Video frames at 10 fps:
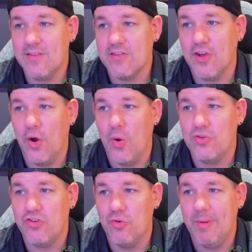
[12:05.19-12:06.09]
So
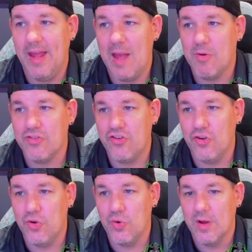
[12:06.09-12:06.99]
to be able
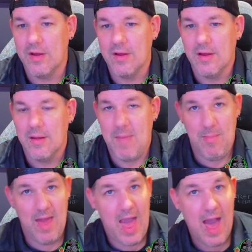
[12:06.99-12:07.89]
to
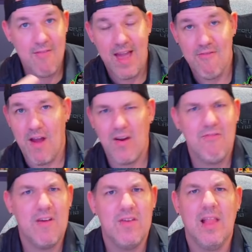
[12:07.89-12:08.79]
maybe have a very
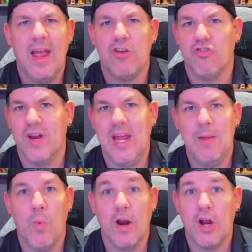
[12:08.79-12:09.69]
vivid like
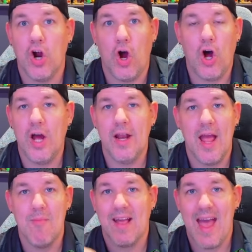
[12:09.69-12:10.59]
dream where you're on
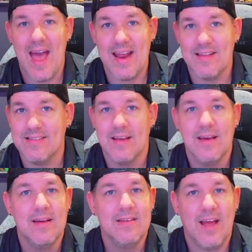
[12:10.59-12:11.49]
a Mechanus
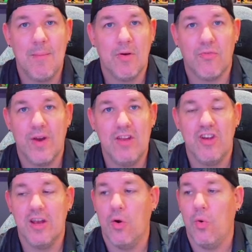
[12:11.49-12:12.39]
type of
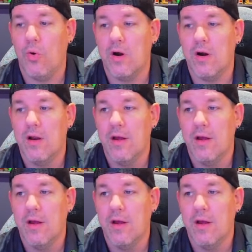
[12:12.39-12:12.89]
region or